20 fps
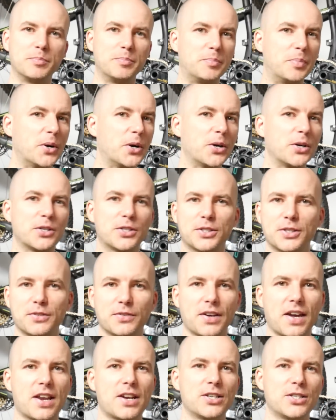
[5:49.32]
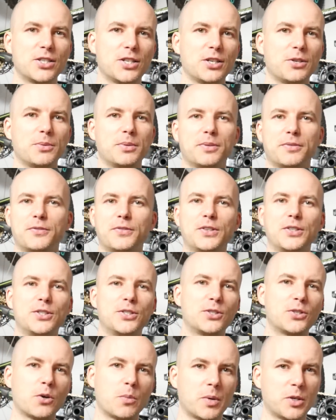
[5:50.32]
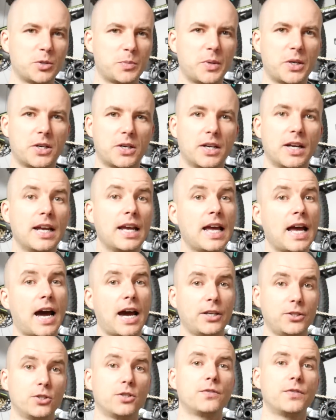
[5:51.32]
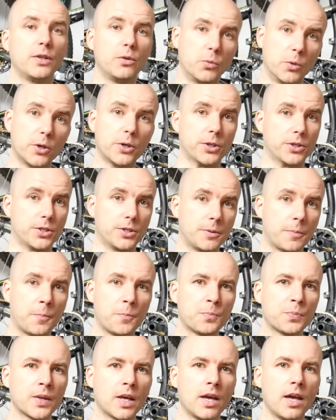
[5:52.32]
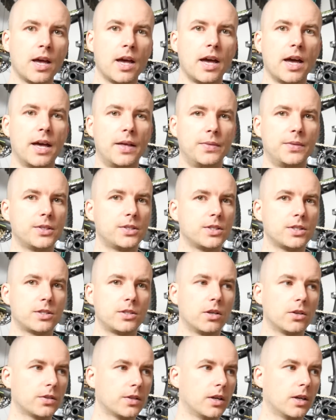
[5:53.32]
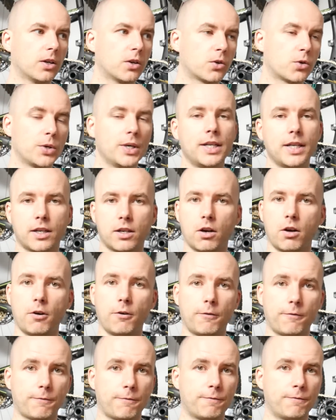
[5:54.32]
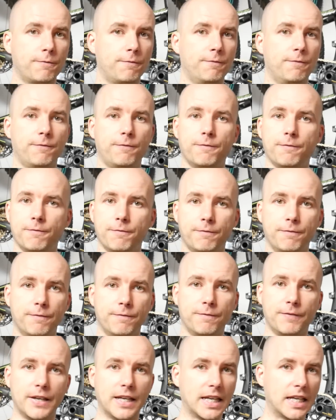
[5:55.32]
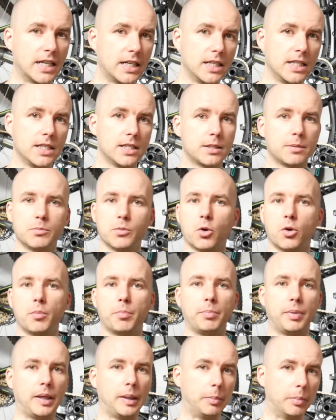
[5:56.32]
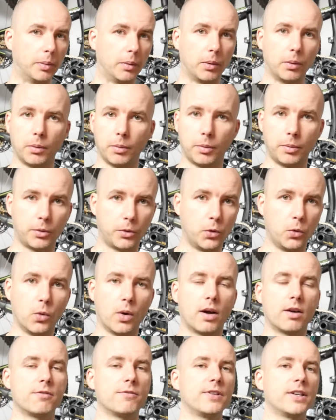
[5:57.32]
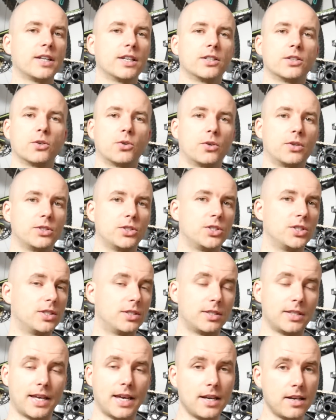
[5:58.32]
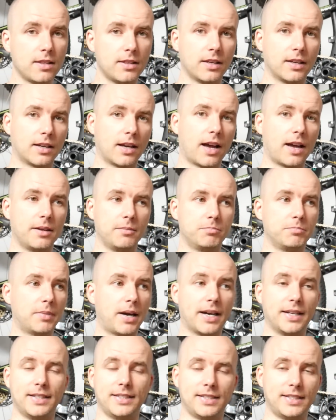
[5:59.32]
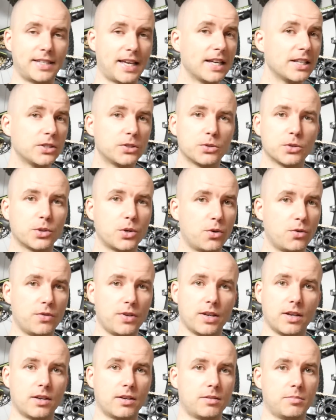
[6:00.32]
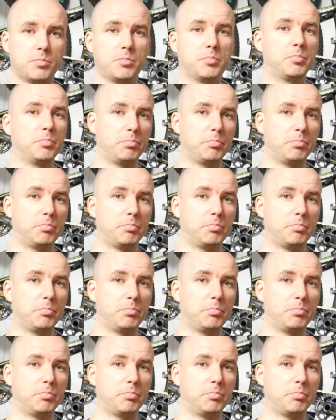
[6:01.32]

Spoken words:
burst of energy, you will feel so much better. I just feel worse. And this is not a critic of veganism or people who are vegan or just anything. I decided to go vegan,